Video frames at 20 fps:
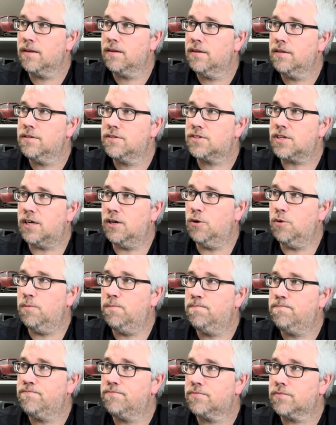So
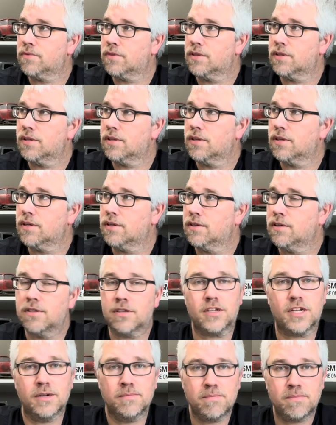
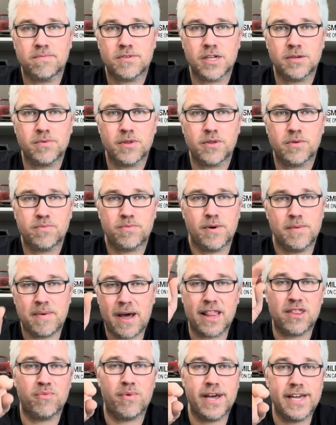come to the, by
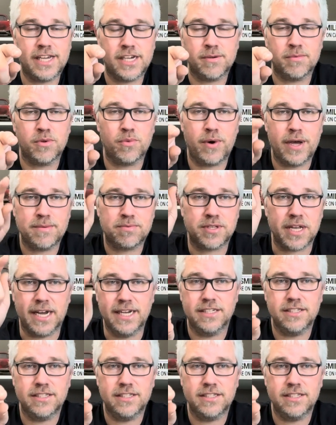the way, come to the website,